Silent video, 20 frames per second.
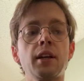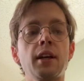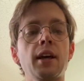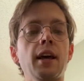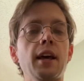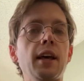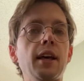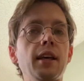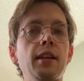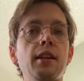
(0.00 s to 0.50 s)

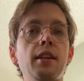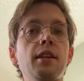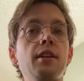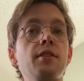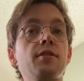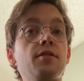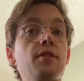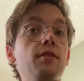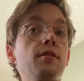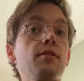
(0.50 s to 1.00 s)
Hey,
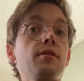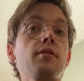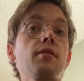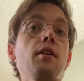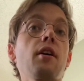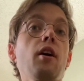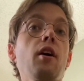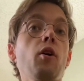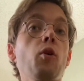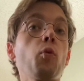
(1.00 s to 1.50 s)
this is
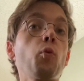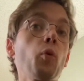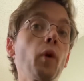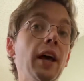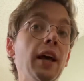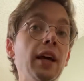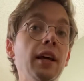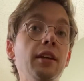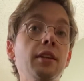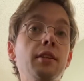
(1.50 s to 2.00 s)
a
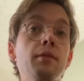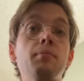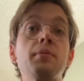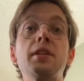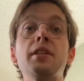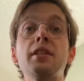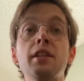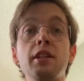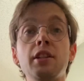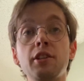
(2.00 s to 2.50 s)
way to
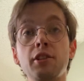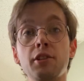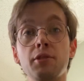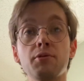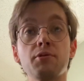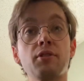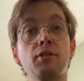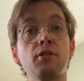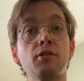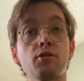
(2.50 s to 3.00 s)
begin
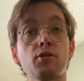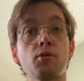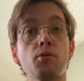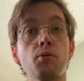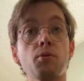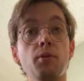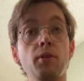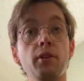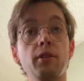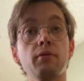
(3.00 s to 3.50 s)
using this
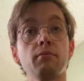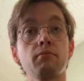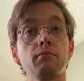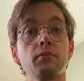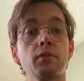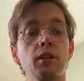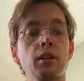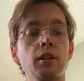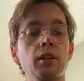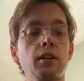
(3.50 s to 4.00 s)
chord.
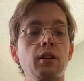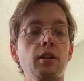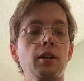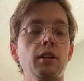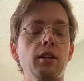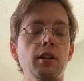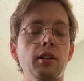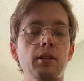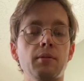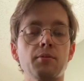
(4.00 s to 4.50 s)

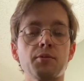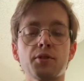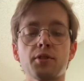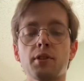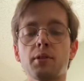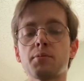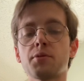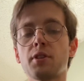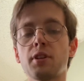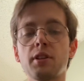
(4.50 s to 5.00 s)
So
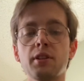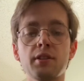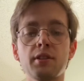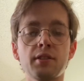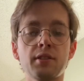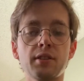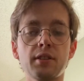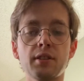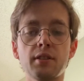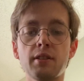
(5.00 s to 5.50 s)
I'm starting
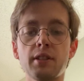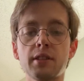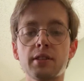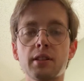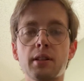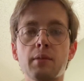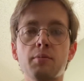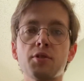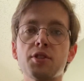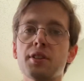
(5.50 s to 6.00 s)
this series, and
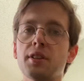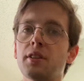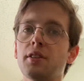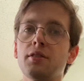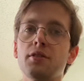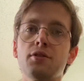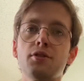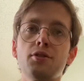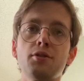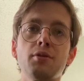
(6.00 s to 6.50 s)
I'm just going
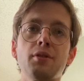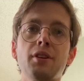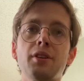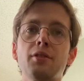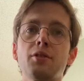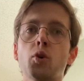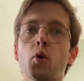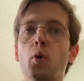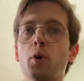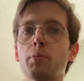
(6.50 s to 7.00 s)
to do
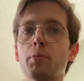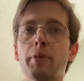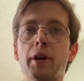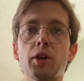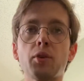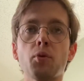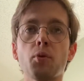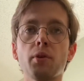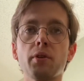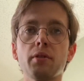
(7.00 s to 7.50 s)
it chord by
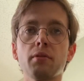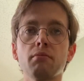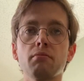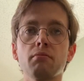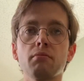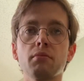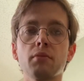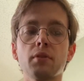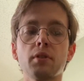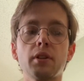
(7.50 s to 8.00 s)
chord.
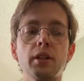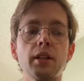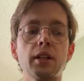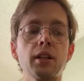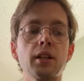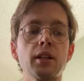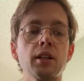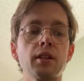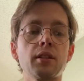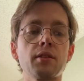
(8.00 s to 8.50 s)

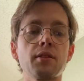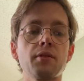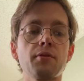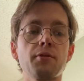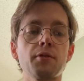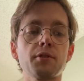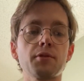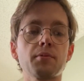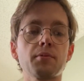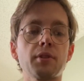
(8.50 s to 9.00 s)
And the
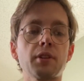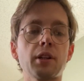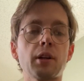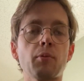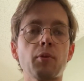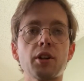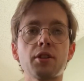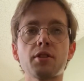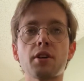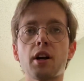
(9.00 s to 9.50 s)
first one that I
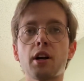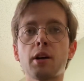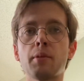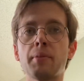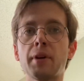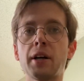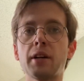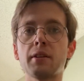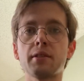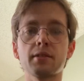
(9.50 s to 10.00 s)
want to talk
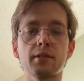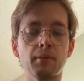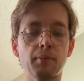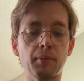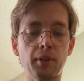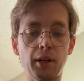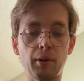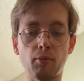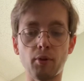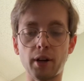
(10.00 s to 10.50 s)
about, because
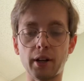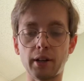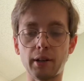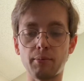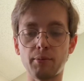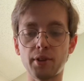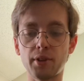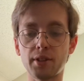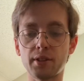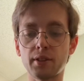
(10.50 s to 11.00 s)
somebody brought it
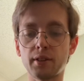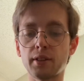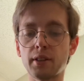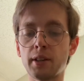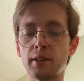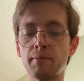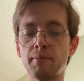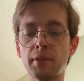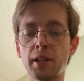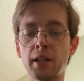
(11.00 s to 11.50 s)
up
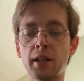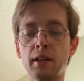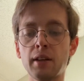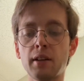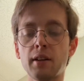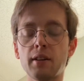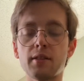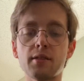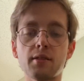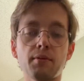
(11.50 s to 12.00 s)
recently,
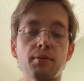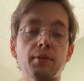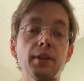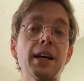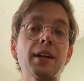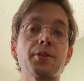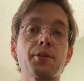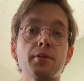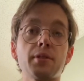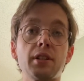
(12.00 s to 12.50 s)
is the
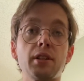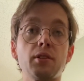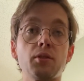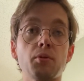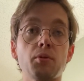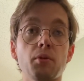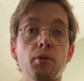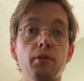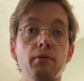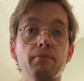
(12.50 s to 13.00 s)
flat 13
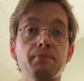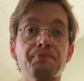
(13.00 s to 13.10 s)
chord.